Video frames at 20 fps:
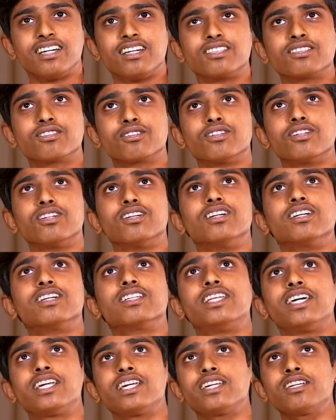So
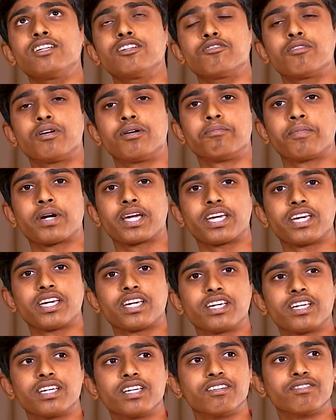then
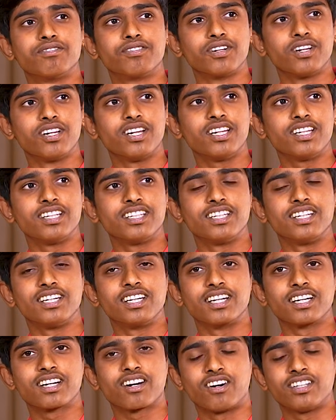my full
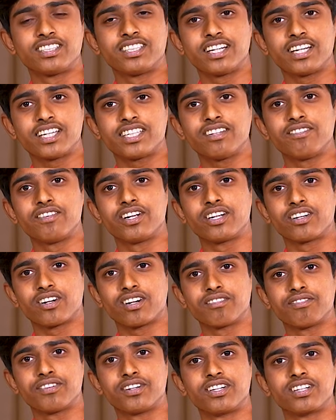concentration went
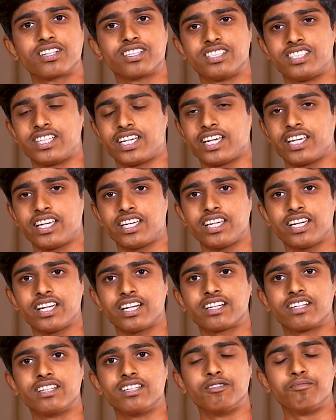on for JEE,
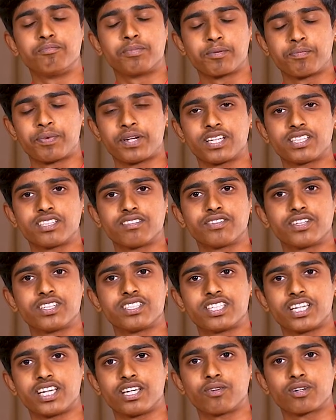and preparation for
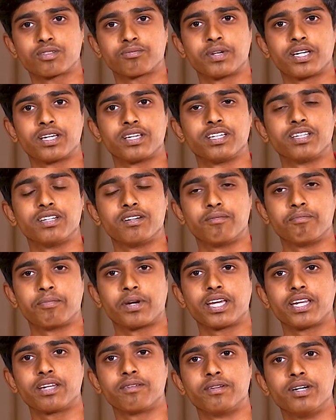JEE was my
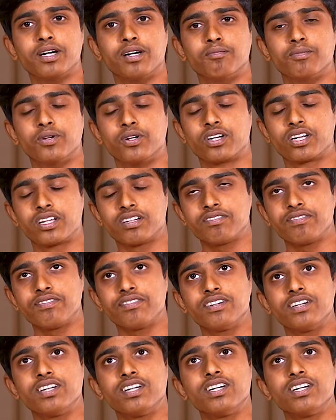main motive.